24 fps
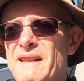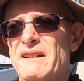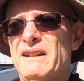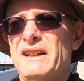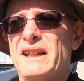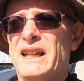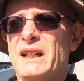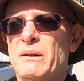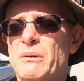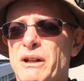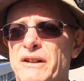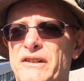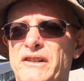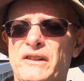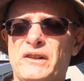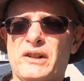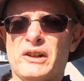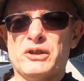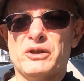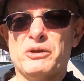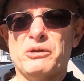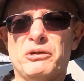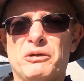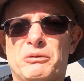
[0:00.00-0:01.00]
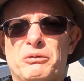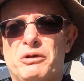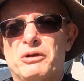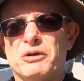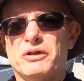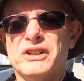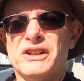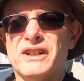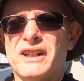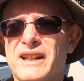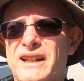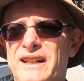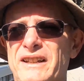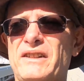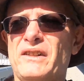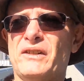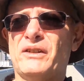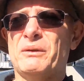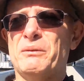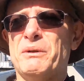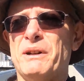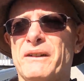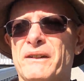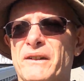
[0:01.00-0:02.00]
anyway, just a short walk today, just
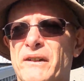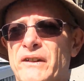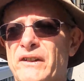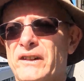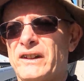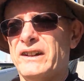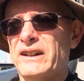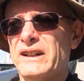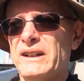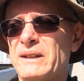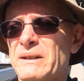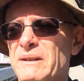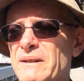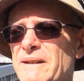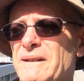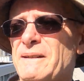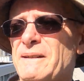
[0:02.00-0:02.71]
around the city,